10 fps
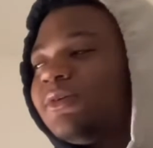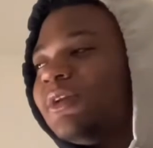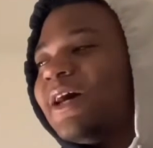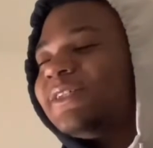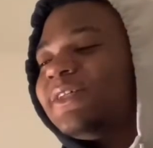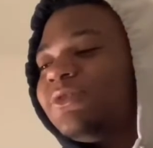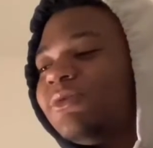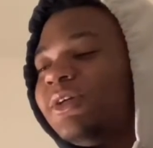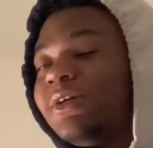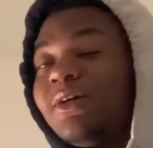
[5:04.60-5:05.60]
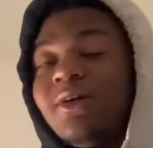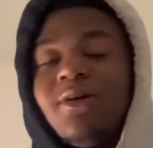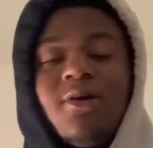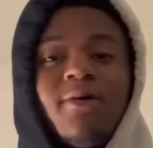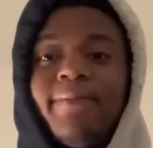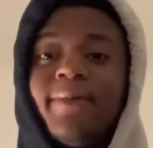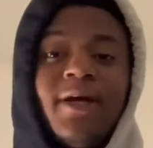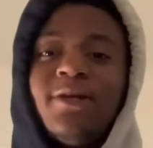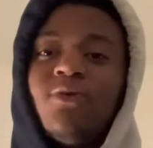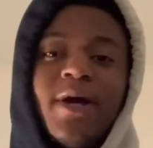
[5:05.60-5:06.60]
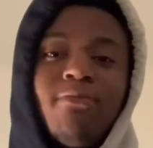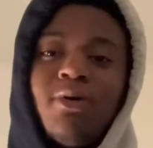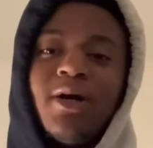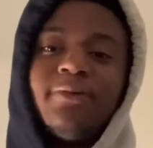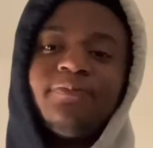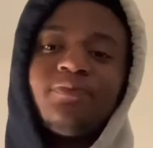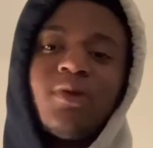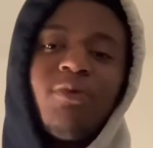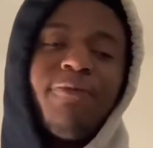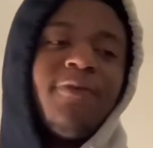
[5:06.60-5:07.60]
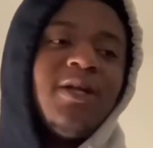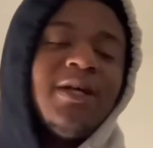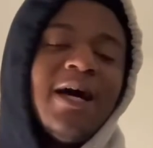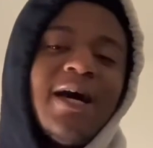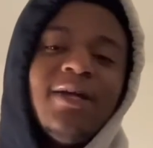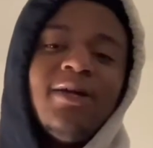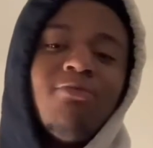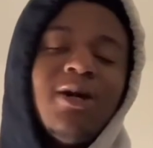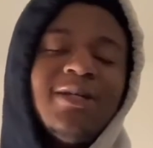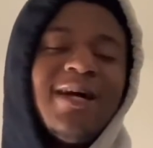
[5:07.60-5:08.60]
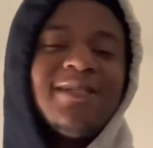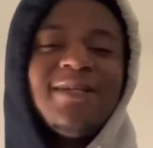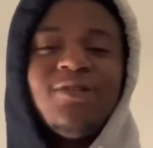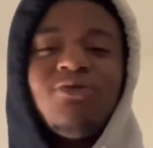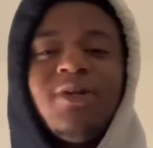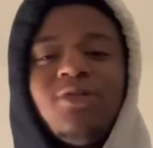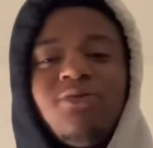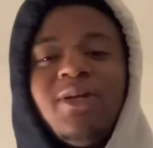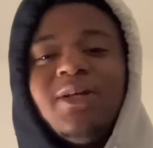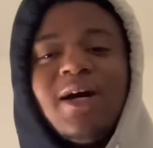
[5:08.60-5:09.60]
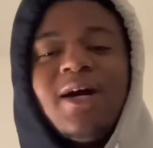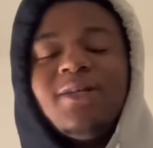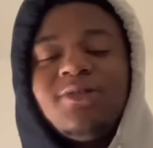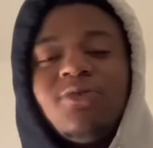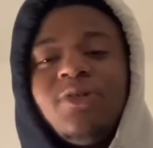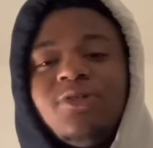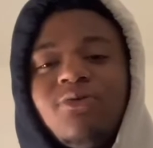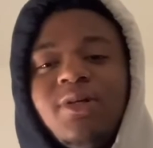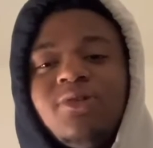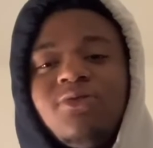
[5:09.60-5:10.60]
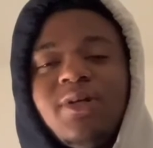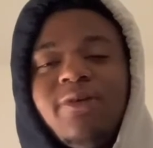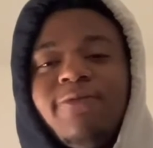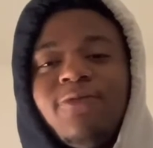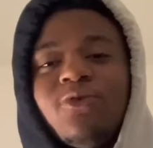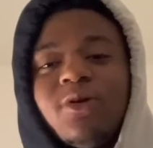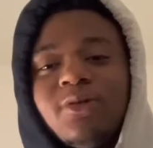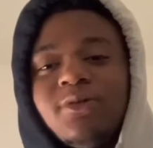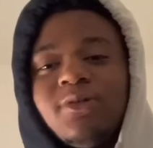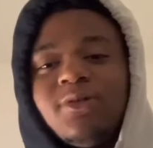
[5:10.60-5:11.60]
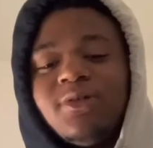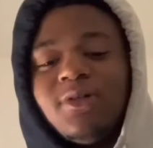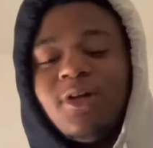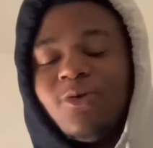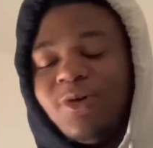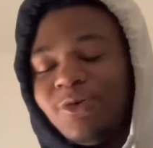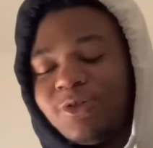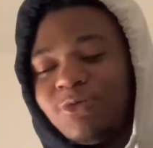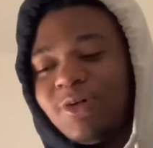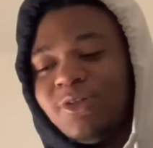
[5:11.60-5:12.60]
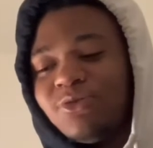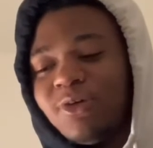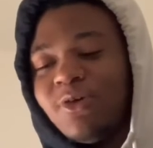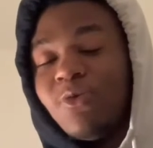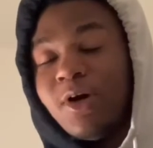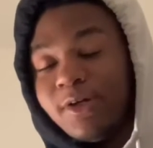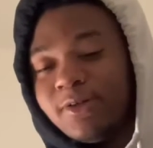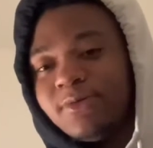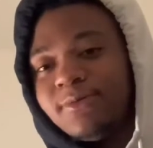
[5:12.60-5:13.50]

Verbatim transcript: Did I say 20? Anyway, bruh, we finna get out of here, bruh. Did I say 2029? It's only 2024. No, no, it's 2021.